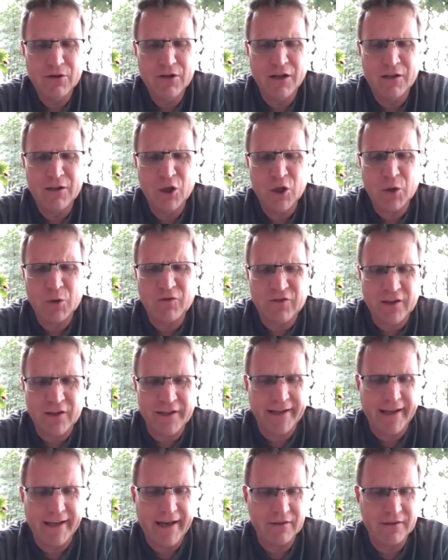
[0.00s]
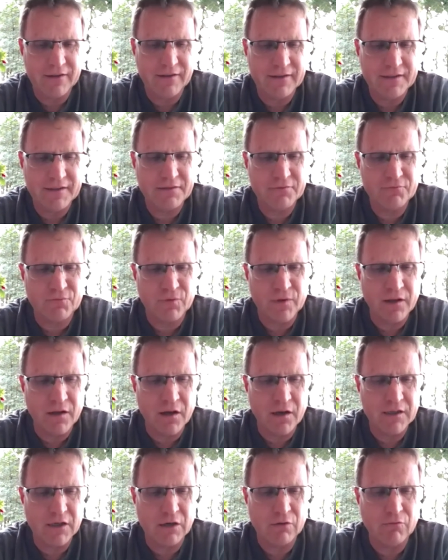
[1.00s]
a little fling out in Sri
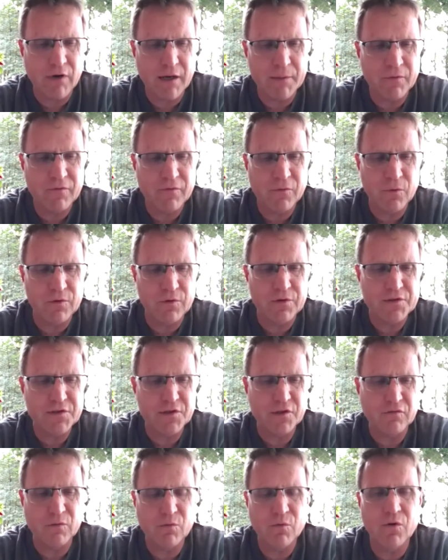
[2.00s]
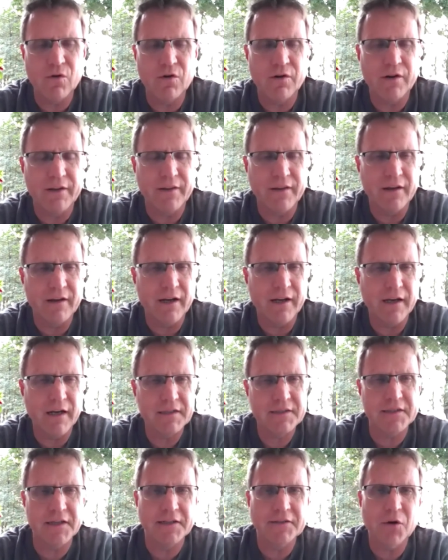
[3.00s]
Lanka right before the Civil War, and then I
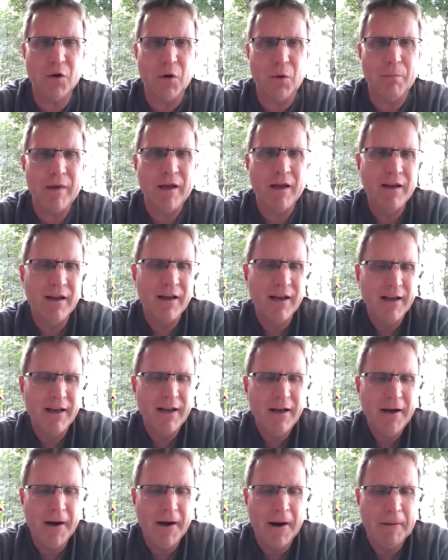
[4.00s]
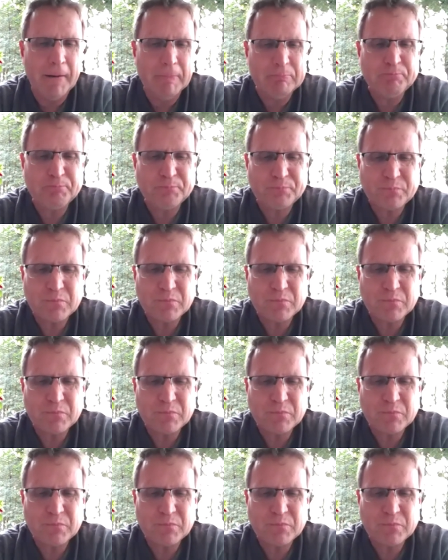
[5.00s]
got sent home. Um,